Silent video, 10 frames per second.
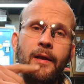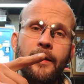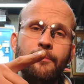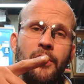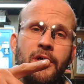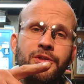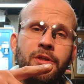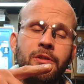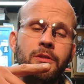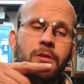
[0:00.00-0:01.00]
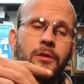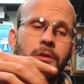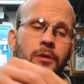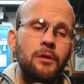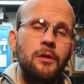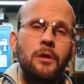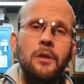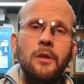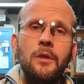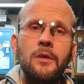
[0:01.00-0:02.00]
Got a project.
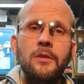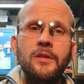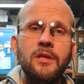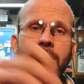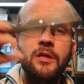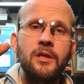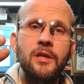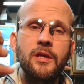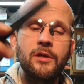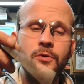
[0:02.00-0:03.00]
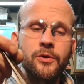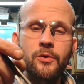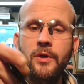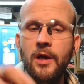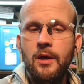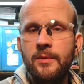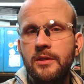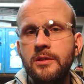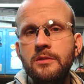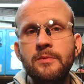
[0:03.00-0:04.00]
The higonokami
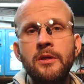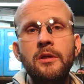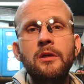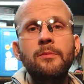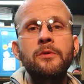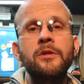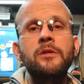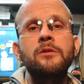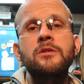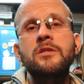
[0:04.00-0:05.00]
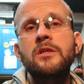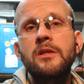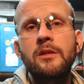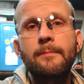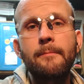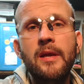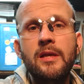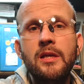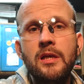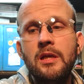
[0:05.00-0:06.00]
has been a couple years in the
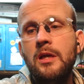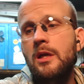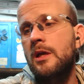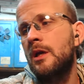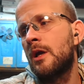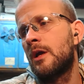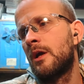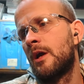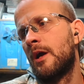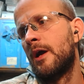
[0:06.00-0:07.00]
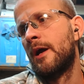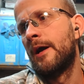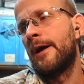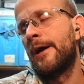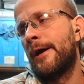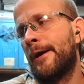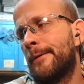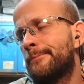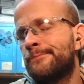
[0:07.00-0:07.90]
making. Yeah.